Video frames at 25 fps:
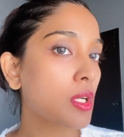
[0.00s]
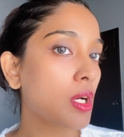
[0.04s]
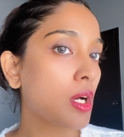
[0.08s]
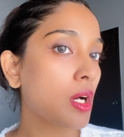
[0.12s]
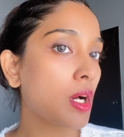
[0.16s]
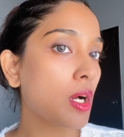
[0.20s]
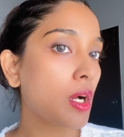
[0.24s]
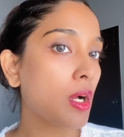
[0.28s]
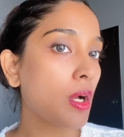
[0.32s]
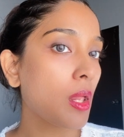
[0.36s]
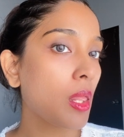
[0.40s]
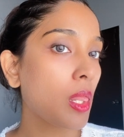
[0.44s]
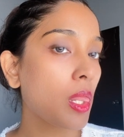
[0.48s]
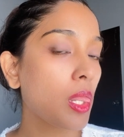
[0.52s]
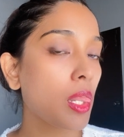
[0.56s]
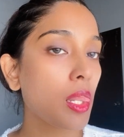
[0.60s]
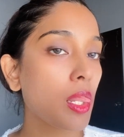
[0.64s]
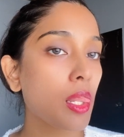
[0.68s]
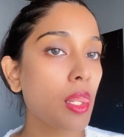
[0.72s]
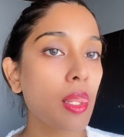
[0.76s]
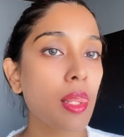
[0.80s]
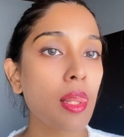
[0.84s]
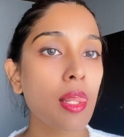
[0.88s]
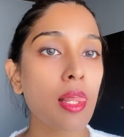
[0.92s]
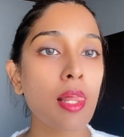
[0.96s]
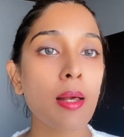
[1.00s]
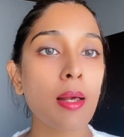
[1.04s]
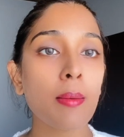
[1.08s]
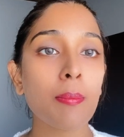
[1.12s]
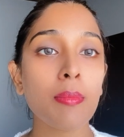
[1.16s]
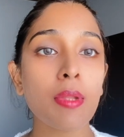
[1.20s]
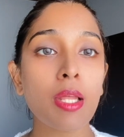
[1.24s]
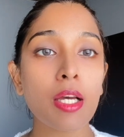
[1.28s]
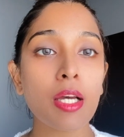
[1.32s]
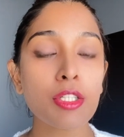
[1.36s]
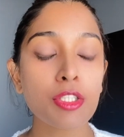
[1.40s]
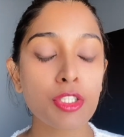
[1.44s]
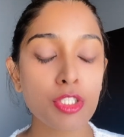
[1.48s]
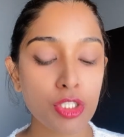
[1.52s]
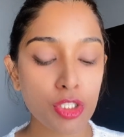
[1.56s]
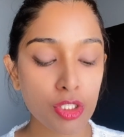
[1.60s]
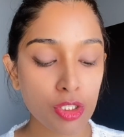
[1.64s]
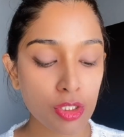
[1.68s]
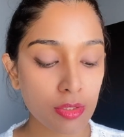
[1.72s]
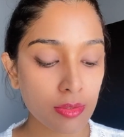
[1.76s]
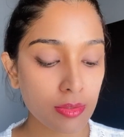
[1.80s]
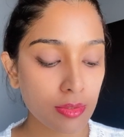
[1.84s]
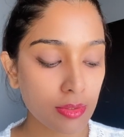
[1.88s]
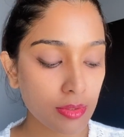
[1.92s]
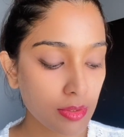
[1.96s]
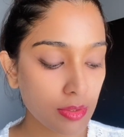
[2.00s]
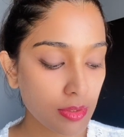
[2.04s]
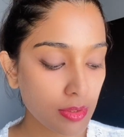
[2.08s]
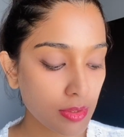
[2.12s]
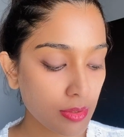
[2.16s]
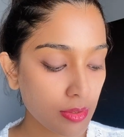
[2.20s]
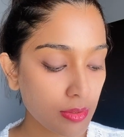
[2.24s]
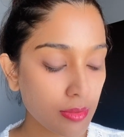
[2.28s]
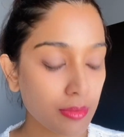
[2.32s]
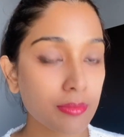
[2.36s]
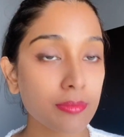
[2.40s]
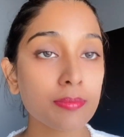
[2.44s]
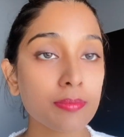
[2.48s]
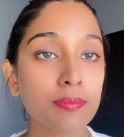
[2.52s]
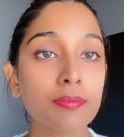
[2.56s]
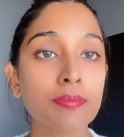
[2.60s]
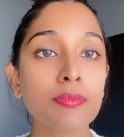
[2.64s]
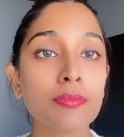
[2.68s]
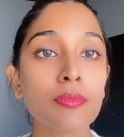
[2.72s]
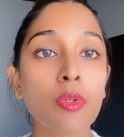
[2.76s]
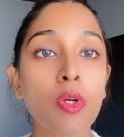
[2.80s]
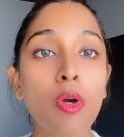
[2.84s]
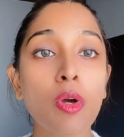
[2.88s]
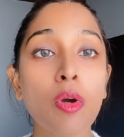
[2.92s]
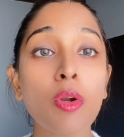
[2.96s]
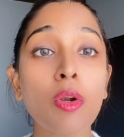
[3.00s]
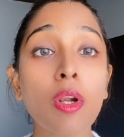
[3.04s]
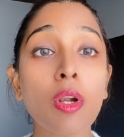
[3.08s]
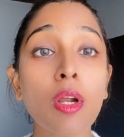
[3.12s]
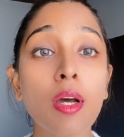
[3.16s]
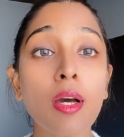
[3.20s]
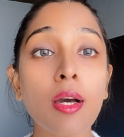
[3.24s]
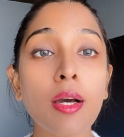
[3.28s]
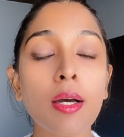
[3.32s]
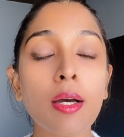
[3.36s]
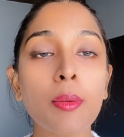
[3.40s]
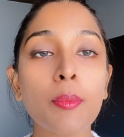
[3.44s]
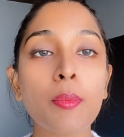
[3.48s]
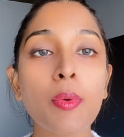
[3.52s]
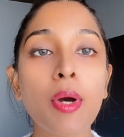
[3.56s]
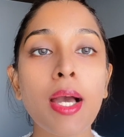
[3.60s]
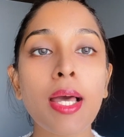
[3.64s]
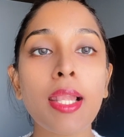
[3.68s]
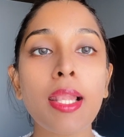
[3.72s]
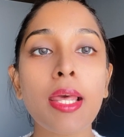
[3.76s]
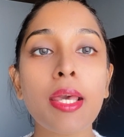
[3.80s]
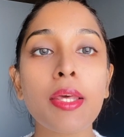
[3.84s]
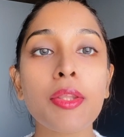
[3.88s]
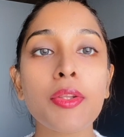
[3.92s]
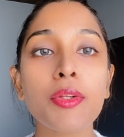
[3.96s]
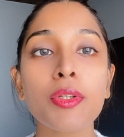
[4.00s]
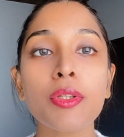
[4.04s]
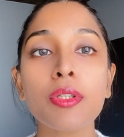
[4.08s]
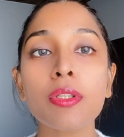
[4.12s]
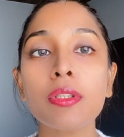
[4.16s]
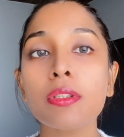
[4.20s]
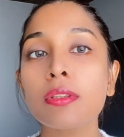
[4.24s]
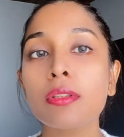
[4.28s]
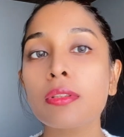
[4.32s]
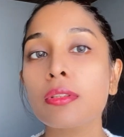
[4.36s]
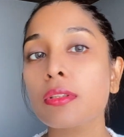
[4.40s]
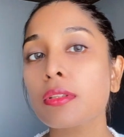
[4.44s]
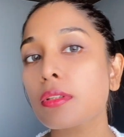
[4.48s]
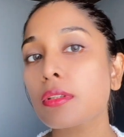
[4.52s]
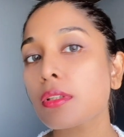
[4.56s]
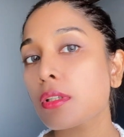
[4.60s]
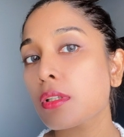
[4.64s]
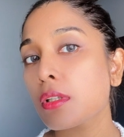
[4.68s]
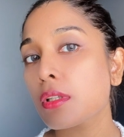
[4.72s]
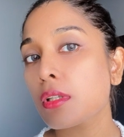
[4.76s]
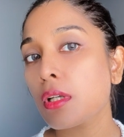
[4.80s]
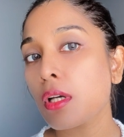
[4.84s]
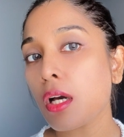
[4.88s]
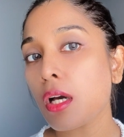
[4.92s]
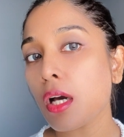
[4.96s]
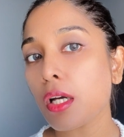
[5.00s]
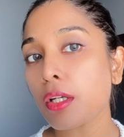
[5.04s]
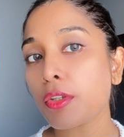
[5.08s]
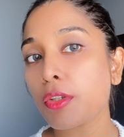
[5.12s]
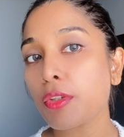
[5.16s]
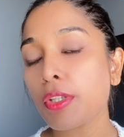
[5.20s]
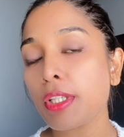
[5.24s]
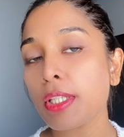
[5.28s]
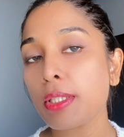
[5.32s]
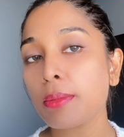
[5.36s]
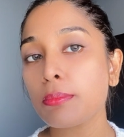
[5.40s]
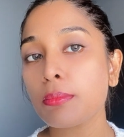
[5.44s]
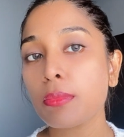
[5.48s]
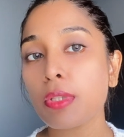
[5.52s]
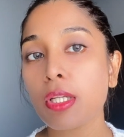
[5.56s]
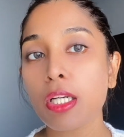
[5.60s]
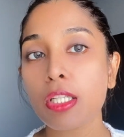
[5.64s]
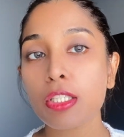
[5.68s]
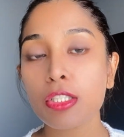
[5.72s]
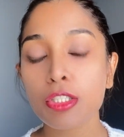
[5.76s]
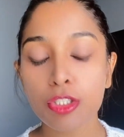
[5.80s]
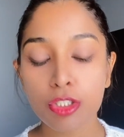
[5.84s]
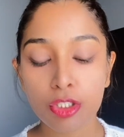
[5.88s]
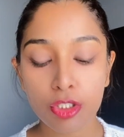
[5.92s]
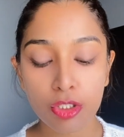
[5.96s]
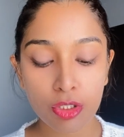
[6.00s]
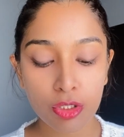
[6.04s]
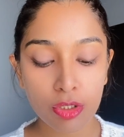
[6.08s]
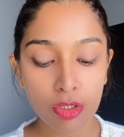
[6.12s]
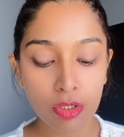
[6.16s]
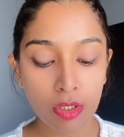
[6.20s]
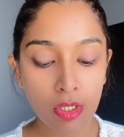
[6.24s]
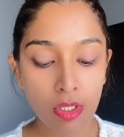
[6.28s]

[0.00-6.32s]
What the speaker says: a blush or a highlighter, a cream blush.